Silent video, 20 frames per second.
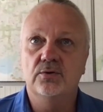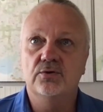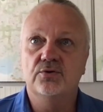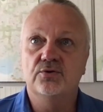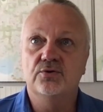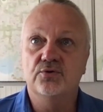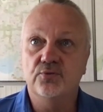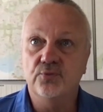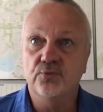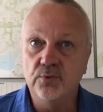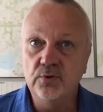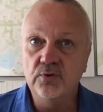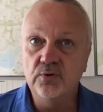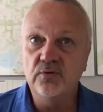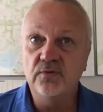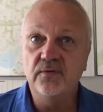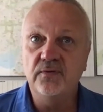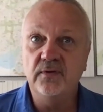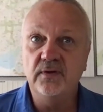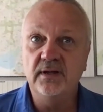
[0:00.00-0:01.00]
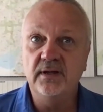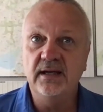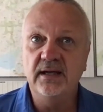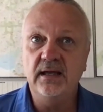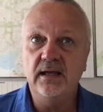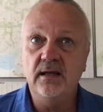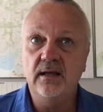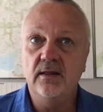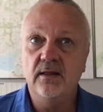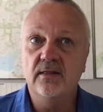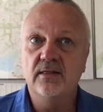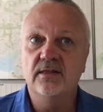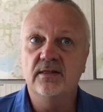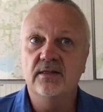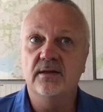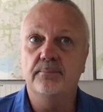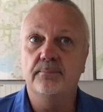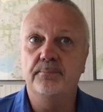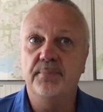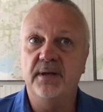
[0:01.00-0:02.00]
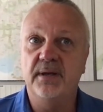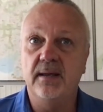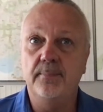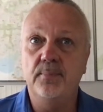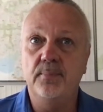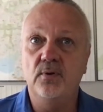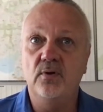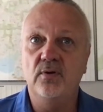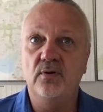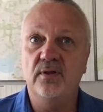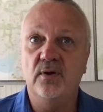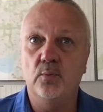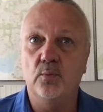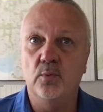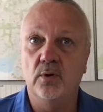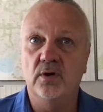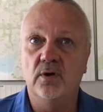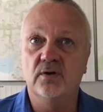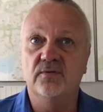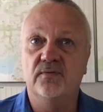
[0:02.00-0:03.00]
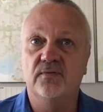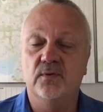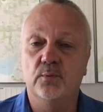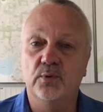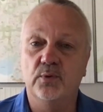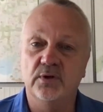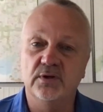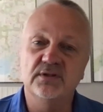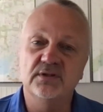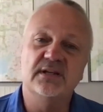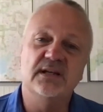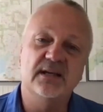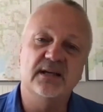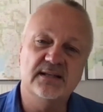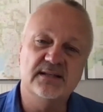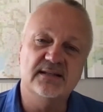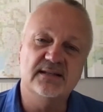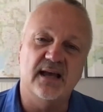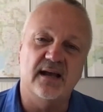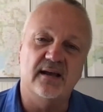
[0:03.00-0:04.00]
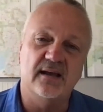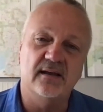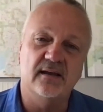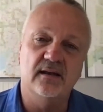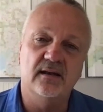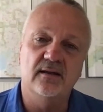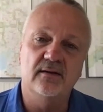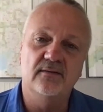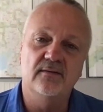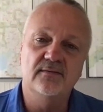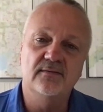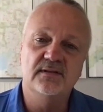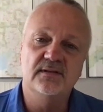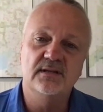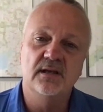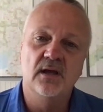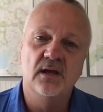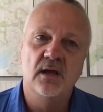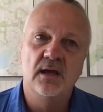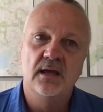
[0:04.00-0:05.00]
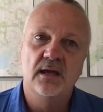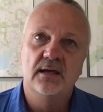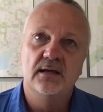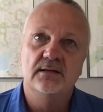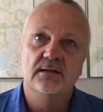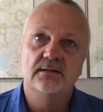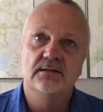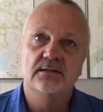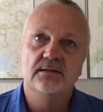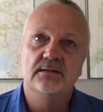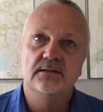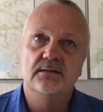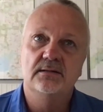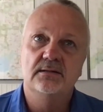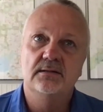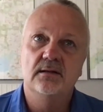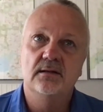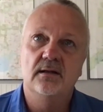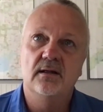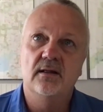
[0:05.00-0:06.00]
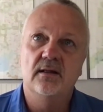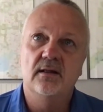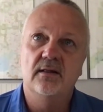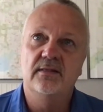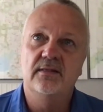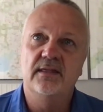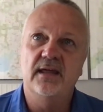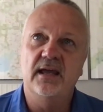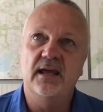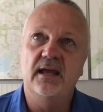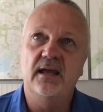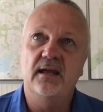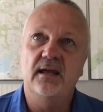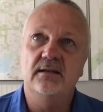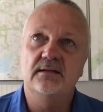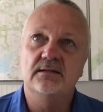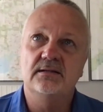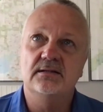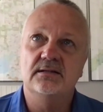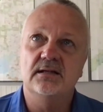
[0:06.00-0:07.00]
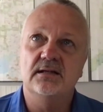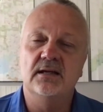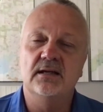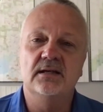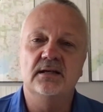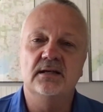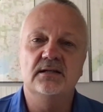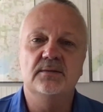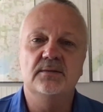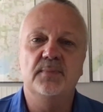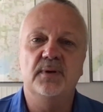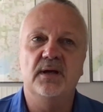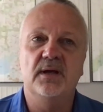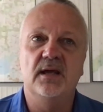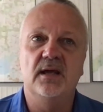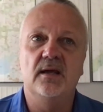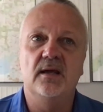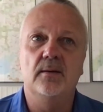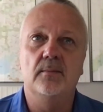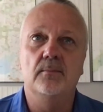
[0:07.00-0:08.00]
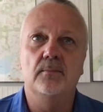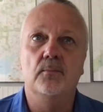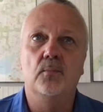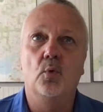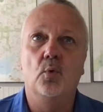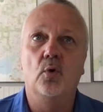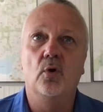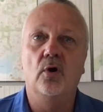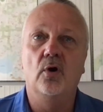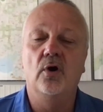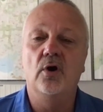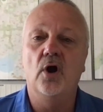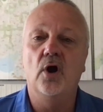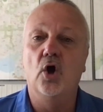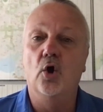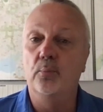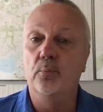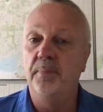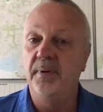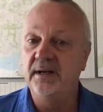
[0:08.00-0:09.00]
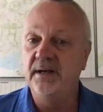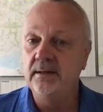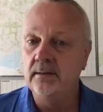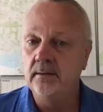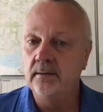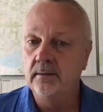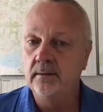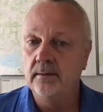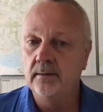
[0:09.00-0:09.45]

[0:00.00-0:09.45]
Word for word: truthfully, the people that worked for realty executives, they tended to be more open.